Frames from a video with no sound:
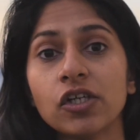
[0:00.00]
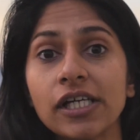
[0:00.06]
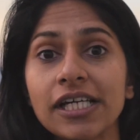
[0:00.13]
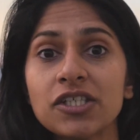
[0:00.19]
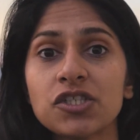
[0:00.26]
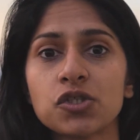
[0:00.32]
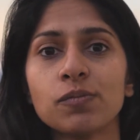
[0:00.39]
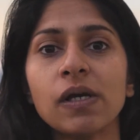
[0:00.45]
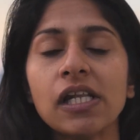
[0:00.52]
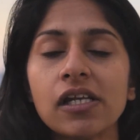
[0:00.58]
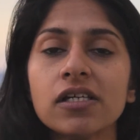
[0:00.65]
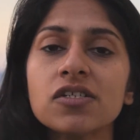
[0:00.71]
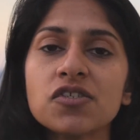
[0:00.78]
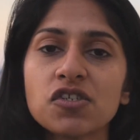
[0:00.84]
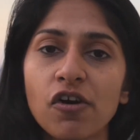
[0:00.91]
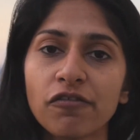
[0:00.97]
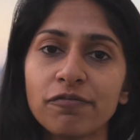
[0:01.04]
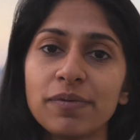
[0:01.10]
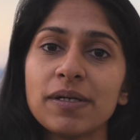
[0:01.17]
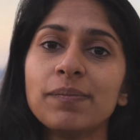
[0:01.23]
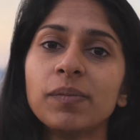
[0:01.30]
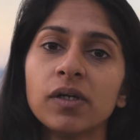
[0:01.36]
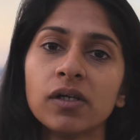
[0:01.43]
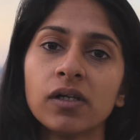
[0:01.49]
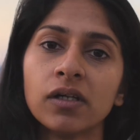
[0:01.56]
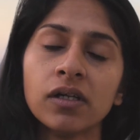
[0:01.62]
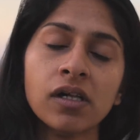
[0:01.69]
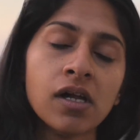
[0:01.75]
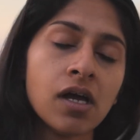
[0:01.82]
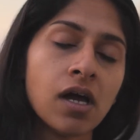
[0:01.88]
reach millions of people